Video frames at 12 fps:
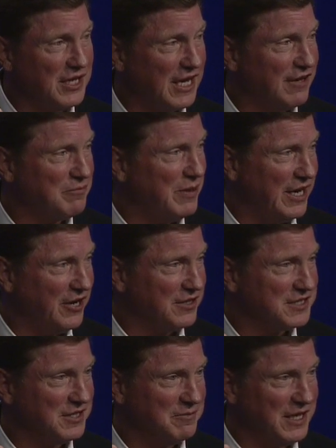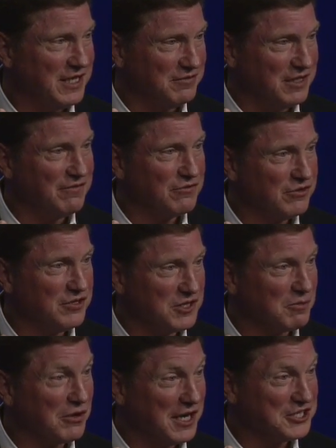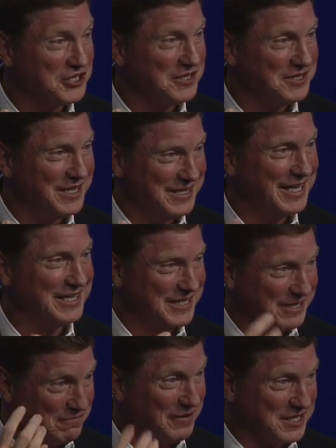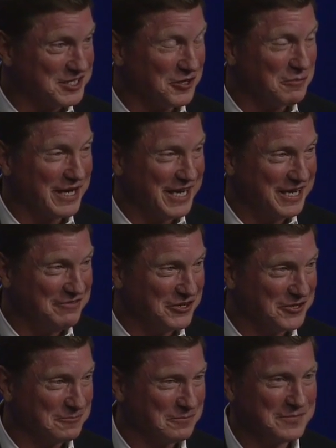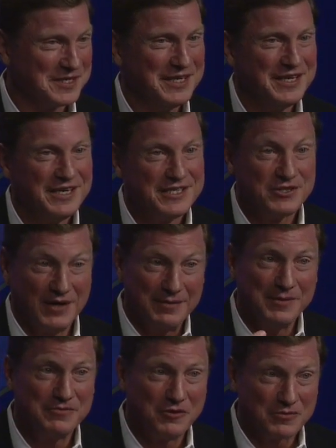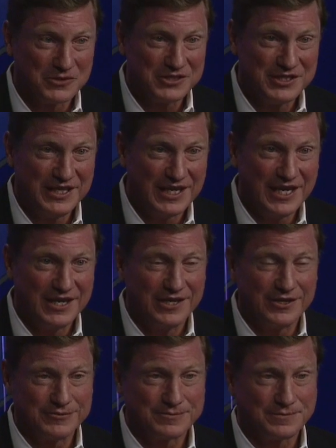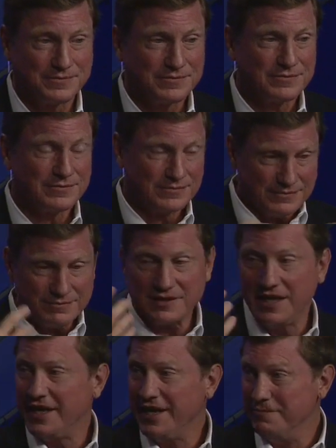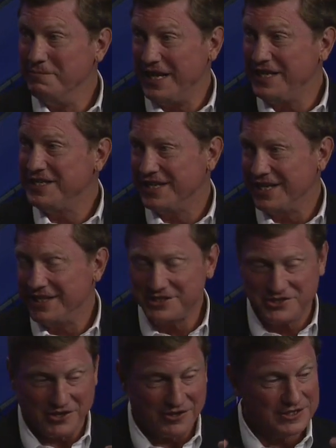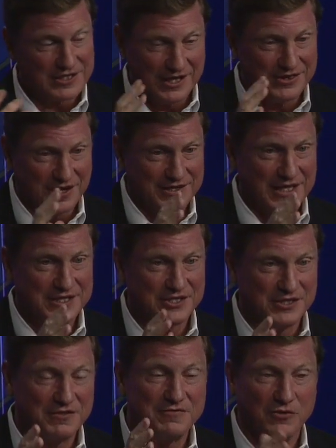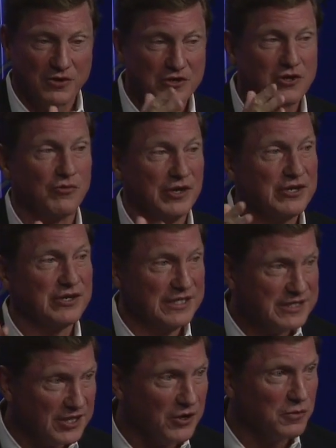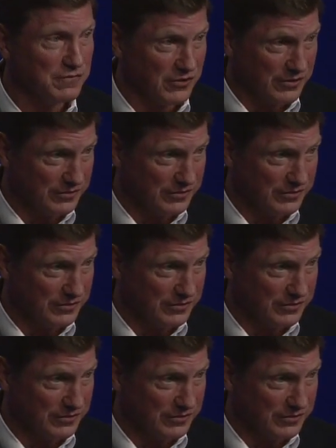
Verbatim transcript: you have parents that may have lived through the Depression and that affects their behavior? So I'm a former CIO. In many days, Charles, I thought that stood for career is over.